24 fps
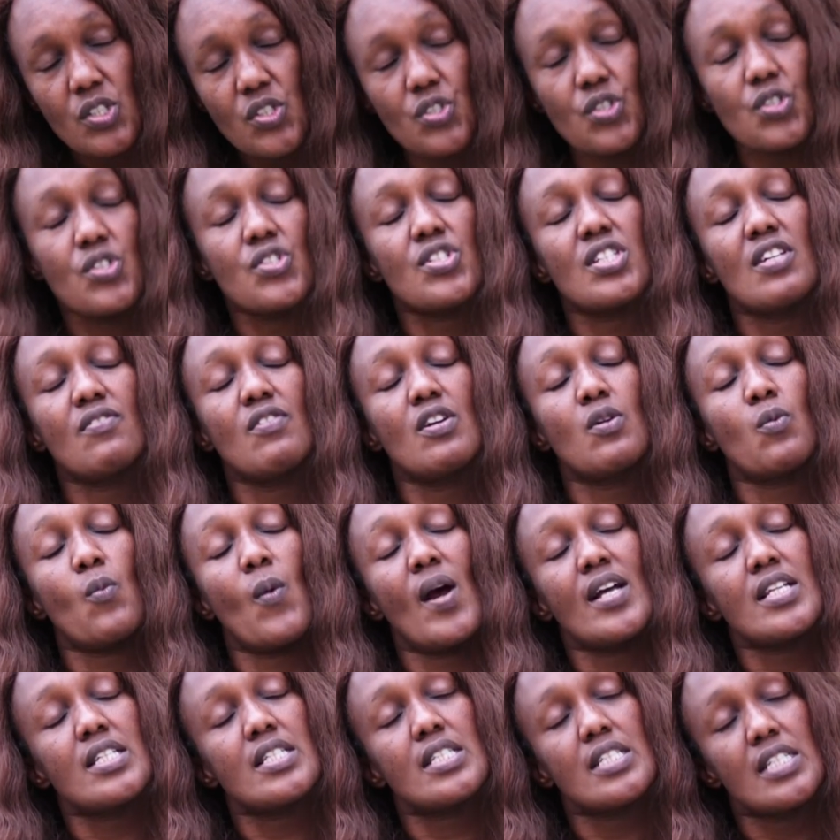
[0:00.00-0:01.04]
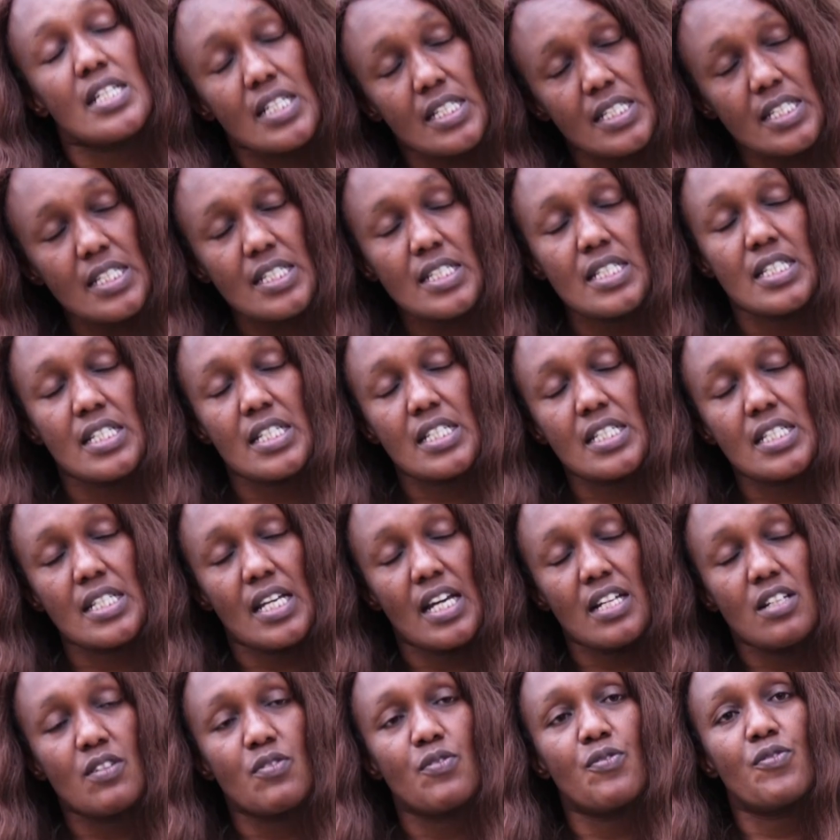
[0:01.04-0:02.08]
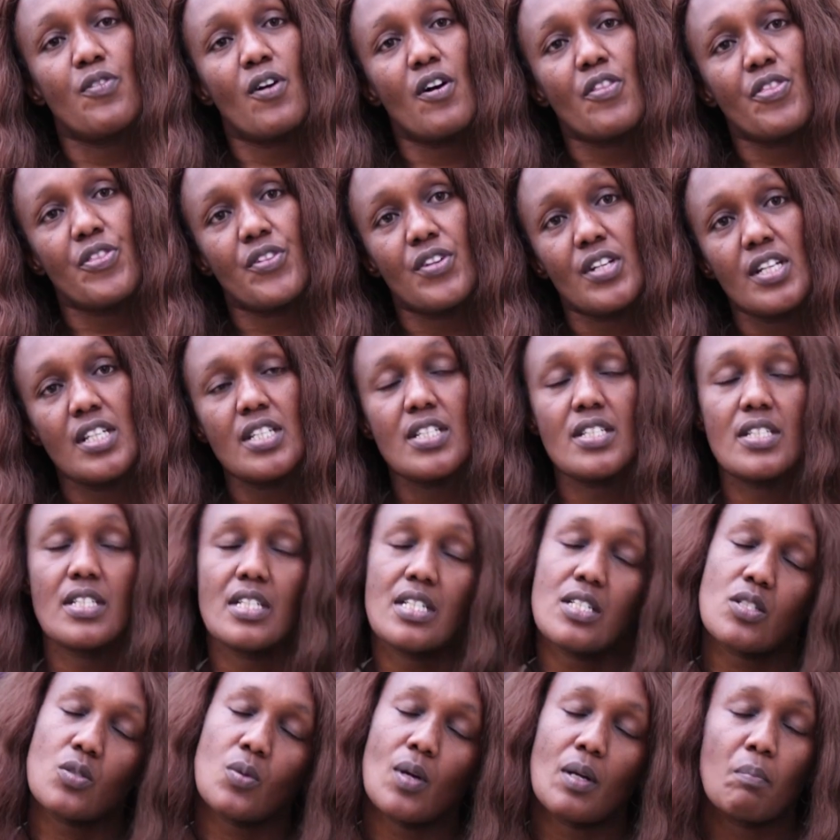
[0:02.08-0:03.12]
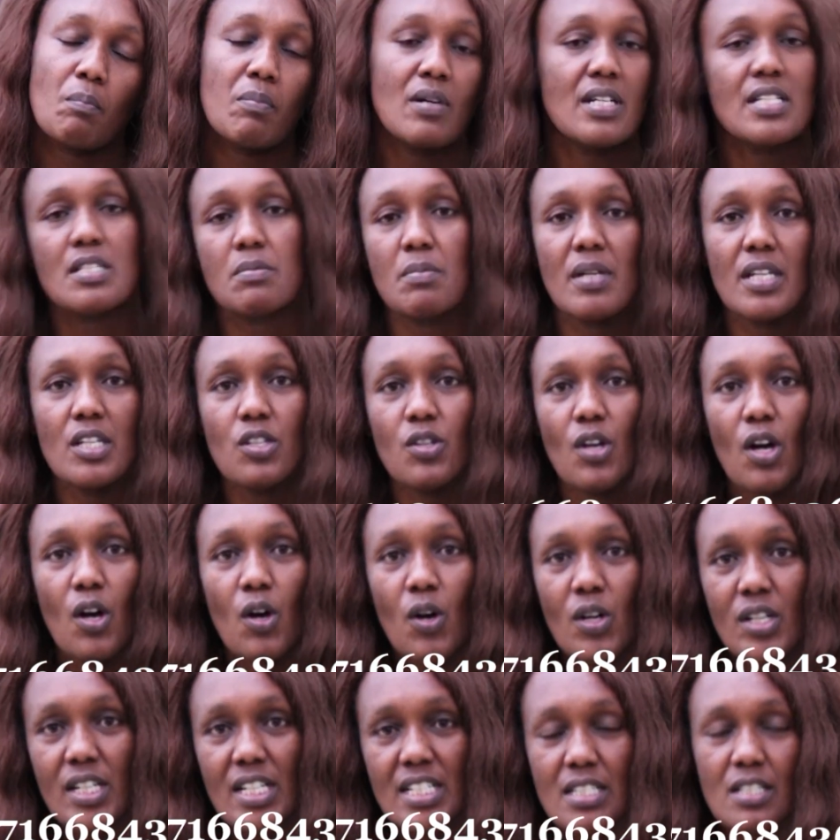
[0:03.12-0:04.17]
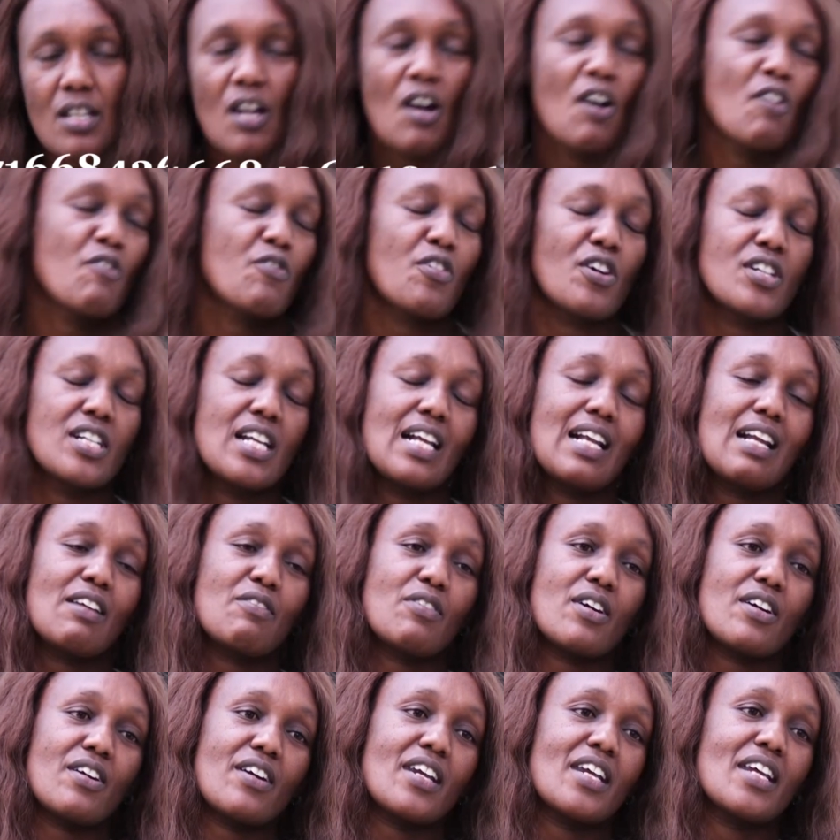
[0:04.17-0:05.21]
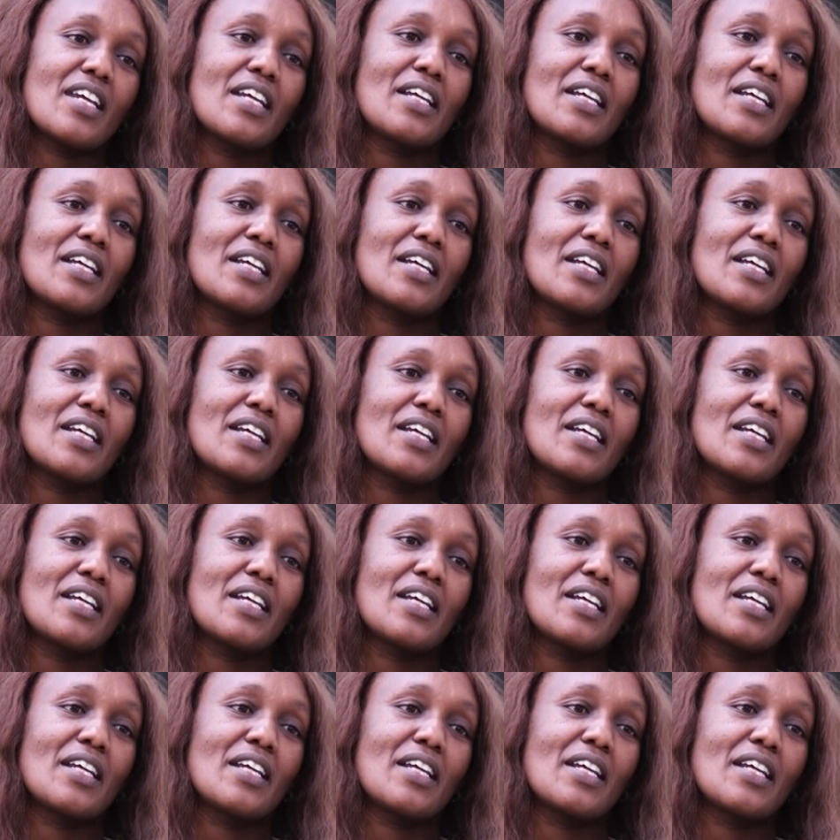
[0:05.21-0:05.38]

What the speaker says: 0716 684361. Please make your orders for delivery.